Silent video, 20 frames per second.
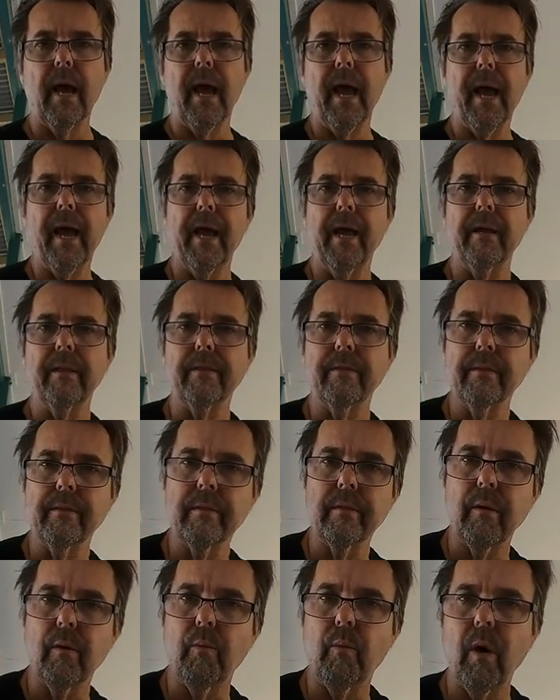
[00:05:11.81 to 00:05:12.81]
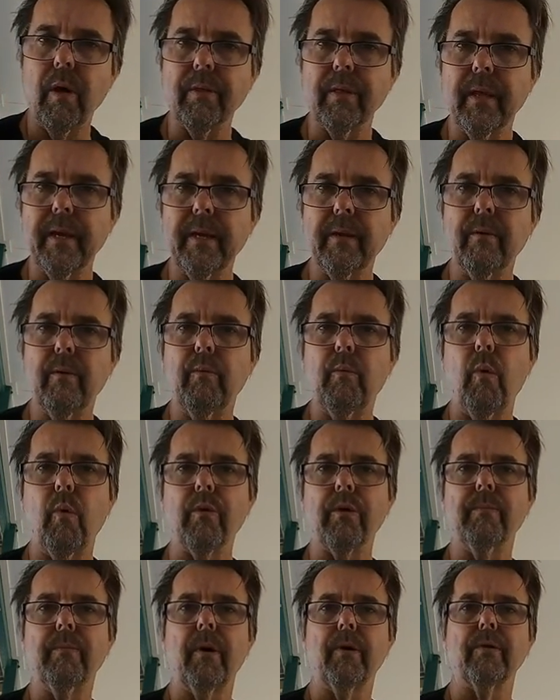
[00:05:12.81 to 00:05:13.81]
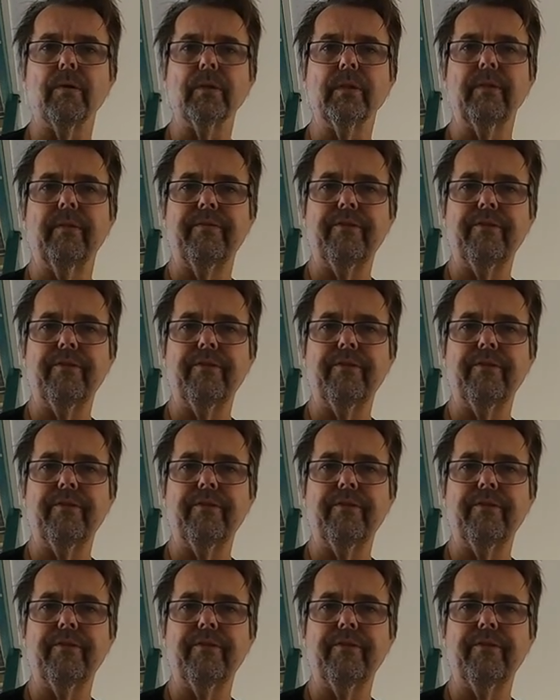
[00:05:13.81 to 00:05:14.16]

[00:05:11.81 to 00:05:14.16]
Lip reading: and the 1 litre water bottles.